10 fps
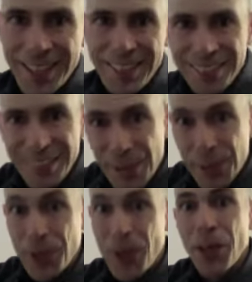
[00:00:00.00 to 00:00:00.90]
Today we're
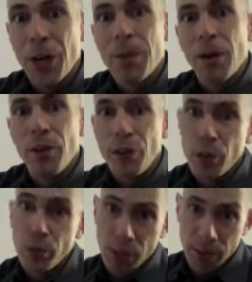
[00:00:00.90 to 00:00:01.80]
talking about
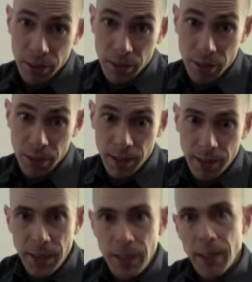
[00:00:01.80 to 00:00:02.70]
notes on the guitar,
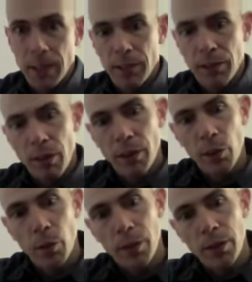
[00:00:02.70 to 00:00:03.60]
starting
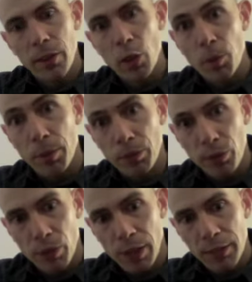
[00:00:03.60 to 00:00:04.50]
with the open
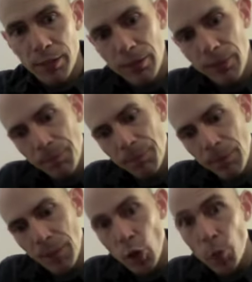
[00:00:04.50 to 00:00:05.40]
strings.
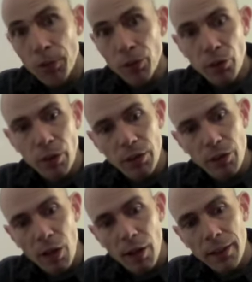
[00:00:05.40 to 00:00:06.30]
The open strings
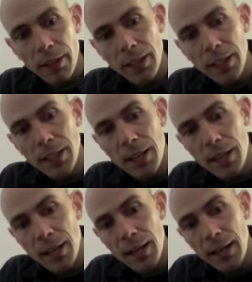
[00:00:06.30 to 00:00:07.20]
are E,
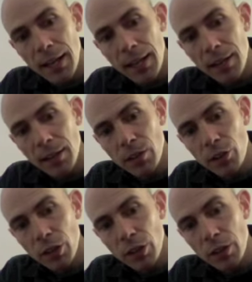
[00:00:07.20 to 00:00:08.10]
A,
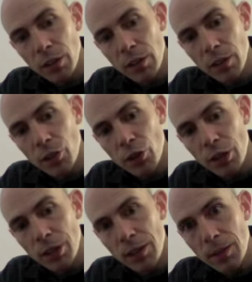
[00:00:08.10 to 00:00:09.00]
D,
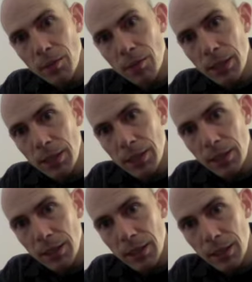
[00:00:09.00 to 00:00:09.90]
G, B,
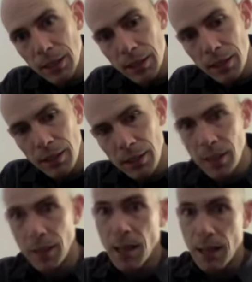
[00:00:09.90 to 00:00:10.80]
E.
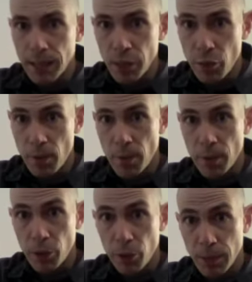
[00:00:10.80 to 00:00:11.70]
I like to remember
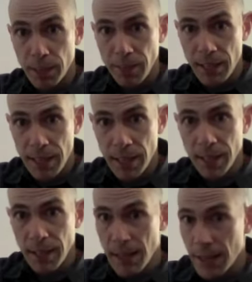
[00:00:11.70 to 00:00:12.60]
this by saying
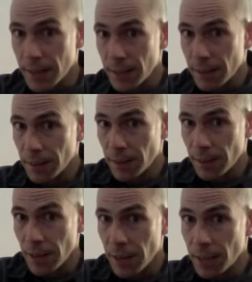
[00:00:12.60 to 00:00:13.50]
Eddie,
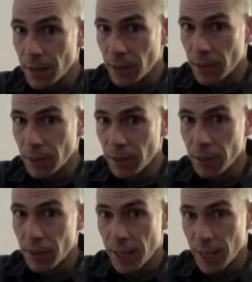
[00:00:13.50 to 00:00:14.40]
8,
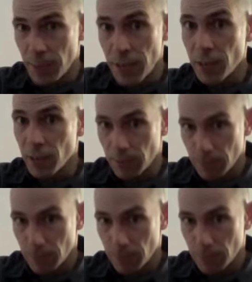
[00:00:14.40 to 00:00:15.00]
dynamite,